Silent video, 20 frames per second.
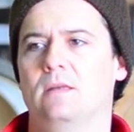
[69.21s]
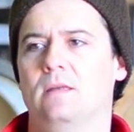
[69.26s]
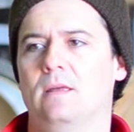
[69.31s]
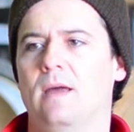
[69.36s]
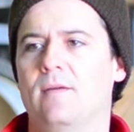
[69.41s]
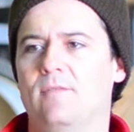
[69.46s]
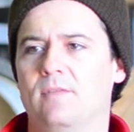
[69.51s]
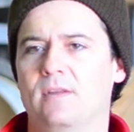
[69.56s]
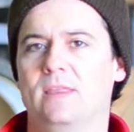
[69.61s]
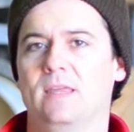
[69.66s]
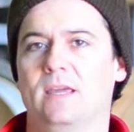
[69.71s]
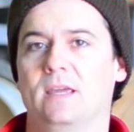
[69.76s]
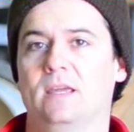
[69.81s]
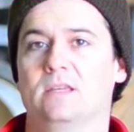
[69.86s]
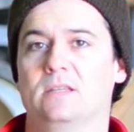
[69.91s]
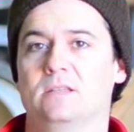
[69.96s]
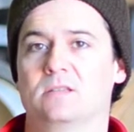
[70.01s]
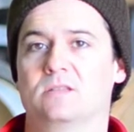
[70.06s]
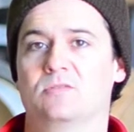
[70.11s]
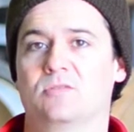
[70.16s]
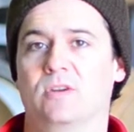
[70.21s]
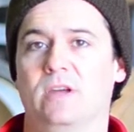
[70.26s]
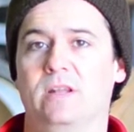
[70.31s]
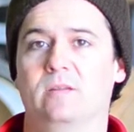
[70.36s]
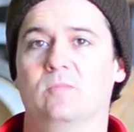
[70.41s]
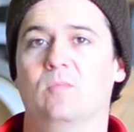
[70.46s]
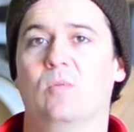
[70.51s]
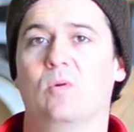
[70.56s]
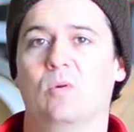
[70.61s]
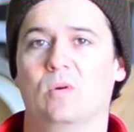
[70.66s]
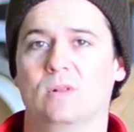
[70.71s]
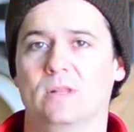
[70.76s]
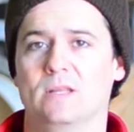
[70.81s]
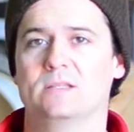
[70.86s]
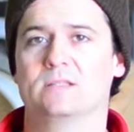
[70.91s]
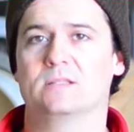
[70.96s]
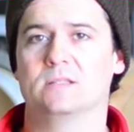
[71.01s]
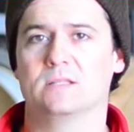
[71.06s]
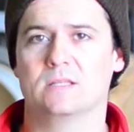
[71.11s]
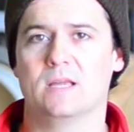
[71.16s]
Everything is treated more or
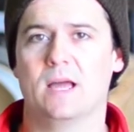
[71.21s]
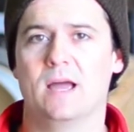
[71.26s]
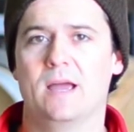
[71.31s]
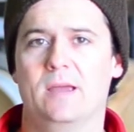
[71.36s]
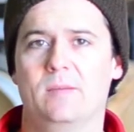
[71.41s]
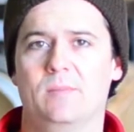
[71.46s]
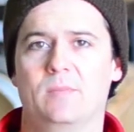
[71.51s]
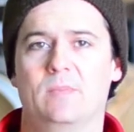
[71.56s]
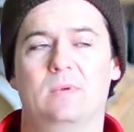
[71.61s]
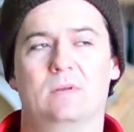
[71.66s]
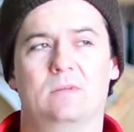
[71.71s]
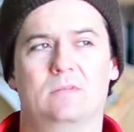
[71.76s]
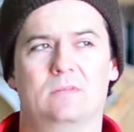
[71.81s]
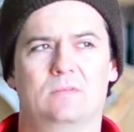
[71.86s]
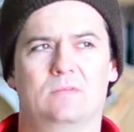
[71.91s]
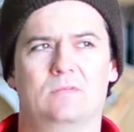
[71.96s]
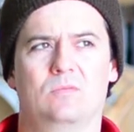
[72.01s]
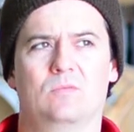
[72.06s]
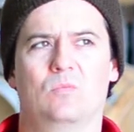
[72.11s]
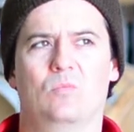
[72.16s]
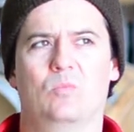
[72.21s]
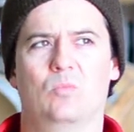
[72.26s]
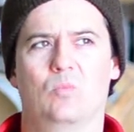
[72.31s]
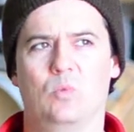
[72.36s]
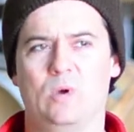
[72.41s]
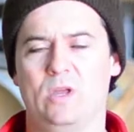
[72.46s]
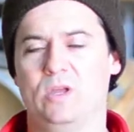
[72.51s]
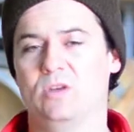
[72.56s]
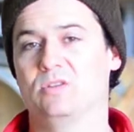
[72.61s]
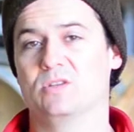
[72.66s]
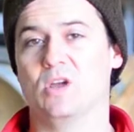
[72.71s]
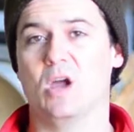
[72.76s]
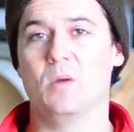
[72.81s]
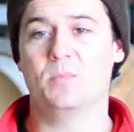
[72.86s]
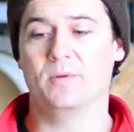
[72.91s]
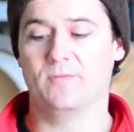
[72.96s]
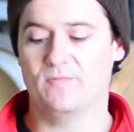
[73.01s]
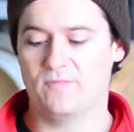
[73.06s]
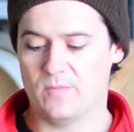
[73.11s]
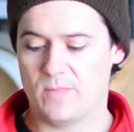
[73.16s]
less the same. We use
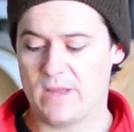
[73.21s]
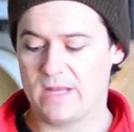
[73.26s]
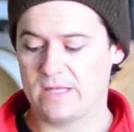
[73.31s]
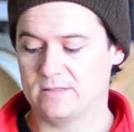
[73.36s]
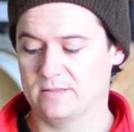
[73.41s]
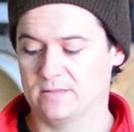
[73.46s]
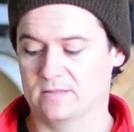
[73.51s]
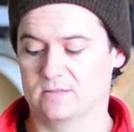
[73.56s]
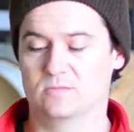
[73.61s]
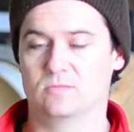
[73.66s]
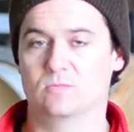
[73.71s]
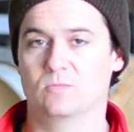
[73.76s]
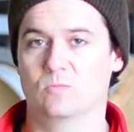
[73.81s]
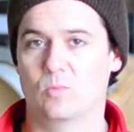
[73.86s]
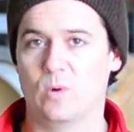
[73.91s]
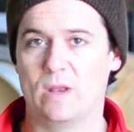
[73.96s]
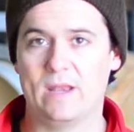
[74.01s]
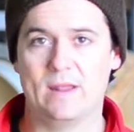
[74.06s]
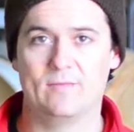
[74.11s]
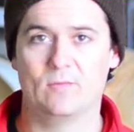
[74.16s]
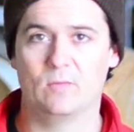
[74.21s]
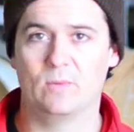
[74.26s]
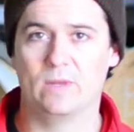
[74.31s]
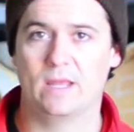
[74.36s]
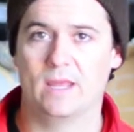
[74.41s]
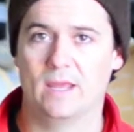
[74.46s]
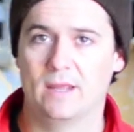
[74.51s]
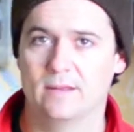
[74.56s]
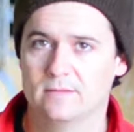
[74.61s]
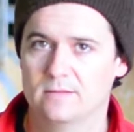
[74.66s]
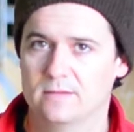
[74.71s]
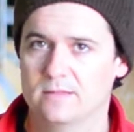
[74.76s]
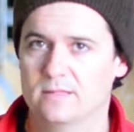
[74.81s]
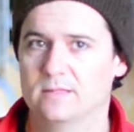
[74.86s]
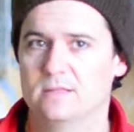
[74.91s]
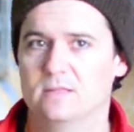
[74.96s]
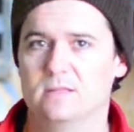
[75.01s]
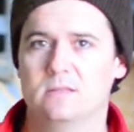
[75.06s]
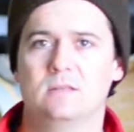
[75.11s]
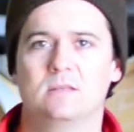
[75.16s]
open fermenters whenever we can.
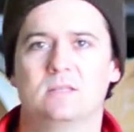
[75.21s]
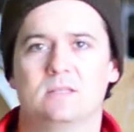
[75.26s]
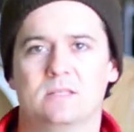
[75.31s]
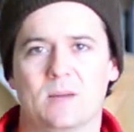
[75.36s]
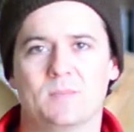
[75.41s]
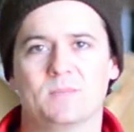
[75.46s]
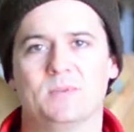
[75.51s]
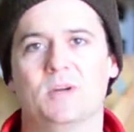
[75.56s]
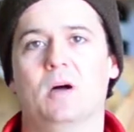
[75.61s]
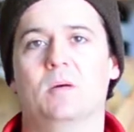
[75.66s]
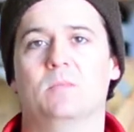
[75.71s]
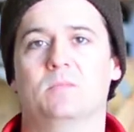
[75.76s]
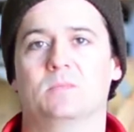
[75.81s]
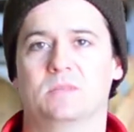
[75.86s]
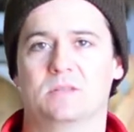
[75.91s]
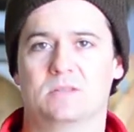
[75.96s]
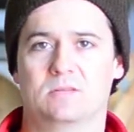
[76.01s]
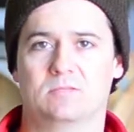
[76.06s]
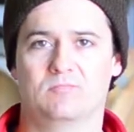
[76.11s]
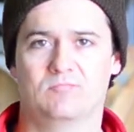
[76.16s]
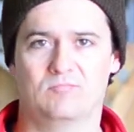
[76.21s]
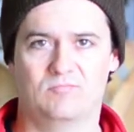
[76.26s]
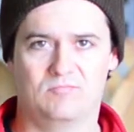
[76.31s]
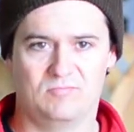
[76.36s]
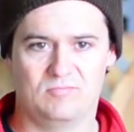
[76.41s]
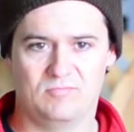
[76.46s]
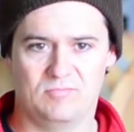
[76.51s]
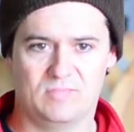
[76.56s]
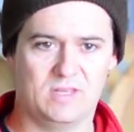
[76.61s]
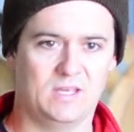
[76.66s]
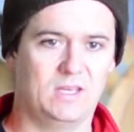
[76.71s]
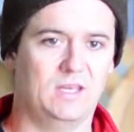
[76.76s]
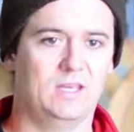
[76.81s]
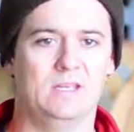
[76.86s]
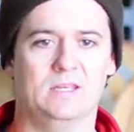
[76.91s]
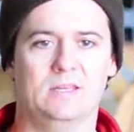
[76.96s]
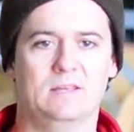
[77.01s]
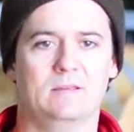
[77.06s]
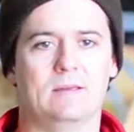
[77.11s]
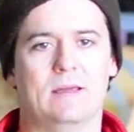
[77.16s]
Sometimes
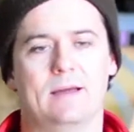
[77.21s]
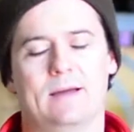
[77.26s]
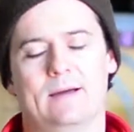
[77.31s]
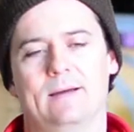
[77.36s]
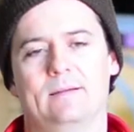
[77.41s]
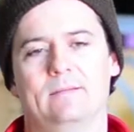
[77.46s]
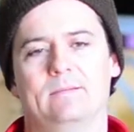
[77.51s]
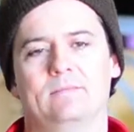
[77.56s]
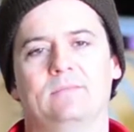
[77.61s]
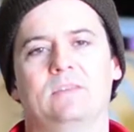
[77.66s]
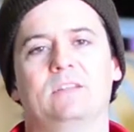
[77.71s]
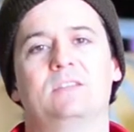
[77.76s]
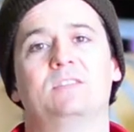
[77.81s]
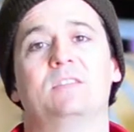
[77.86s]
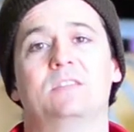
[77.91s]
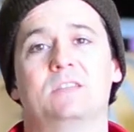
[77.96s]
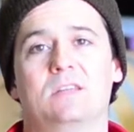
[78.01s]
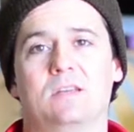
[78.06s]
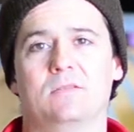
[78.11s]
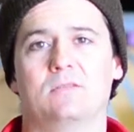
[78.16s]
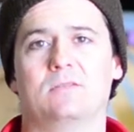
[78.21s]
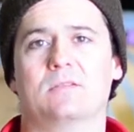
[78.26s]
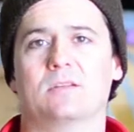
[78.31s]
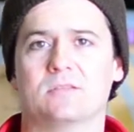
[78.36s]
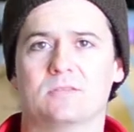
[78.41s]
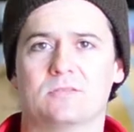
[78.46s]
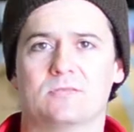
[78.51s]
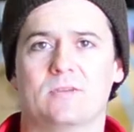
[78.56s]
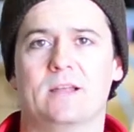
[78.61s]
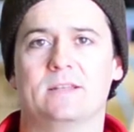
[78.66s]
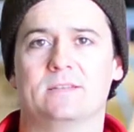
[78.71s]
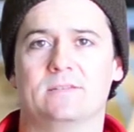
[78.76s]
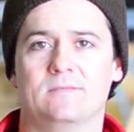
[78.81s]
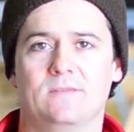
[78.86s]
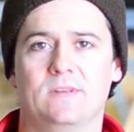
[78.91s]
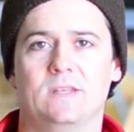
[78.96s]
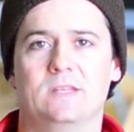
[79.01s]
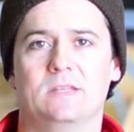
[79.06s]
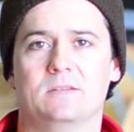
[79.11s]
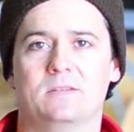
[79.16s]
the logistical constraints of
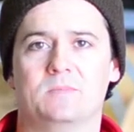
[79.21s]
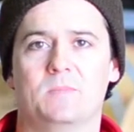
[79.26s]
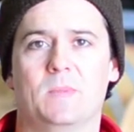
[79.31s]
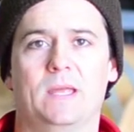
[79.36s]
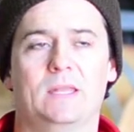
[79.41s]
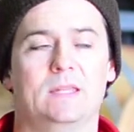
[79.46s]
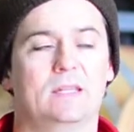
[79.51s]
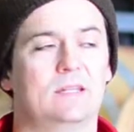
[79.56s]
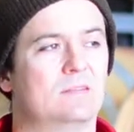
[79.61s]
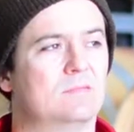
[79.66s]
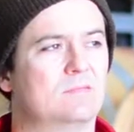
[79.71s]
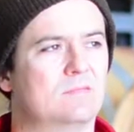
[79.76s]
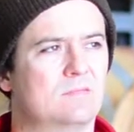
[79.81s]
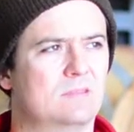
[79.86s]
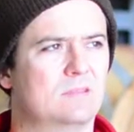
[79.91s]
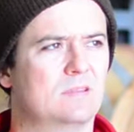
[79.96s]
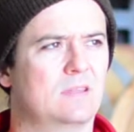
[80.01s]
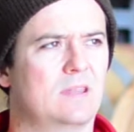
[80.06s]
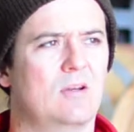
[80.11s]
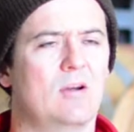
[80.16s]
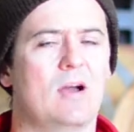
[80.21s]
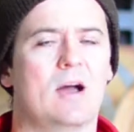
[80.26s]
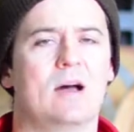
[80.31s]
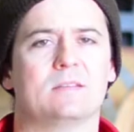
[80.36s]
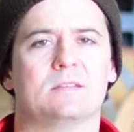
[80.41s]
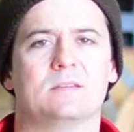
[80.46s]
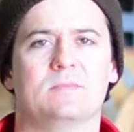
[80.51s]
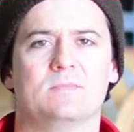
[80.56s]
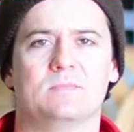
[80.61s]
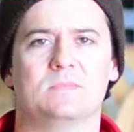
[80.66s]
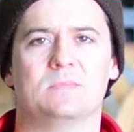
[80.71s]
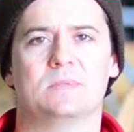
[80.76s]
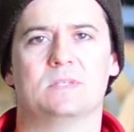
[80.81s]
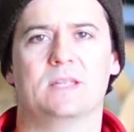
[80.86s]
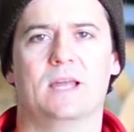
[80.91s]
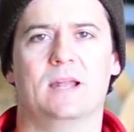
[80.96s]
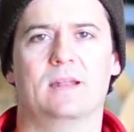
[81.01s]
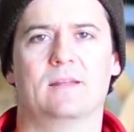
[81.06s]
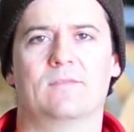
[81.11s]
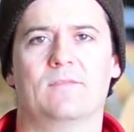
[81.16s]
vintage mean that there are some
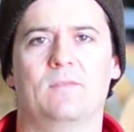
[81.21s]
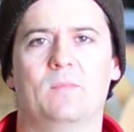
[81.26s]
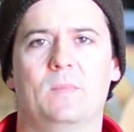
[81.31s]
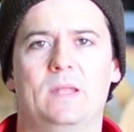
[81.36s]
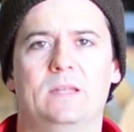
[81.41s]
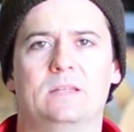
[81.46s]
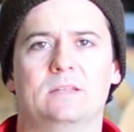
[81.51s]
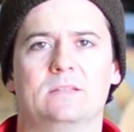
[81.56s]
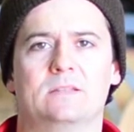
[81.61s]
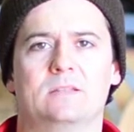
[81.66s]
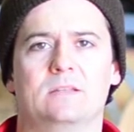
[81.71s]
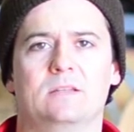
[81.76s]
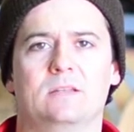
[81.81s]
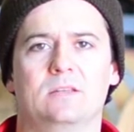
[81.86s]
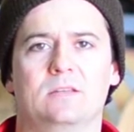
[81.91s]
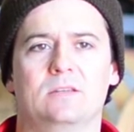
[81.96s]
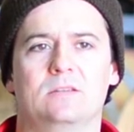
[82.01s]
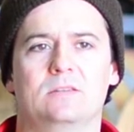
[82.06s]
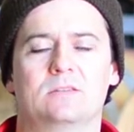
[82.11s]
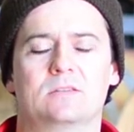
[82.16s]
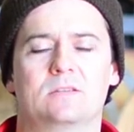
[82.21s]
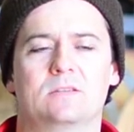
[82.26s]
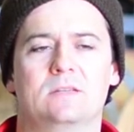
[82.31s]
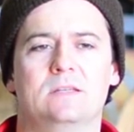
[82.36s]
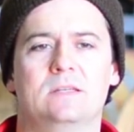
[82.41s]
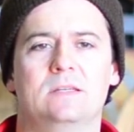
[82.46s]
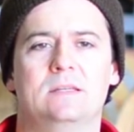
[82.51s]
static fermenters that are used,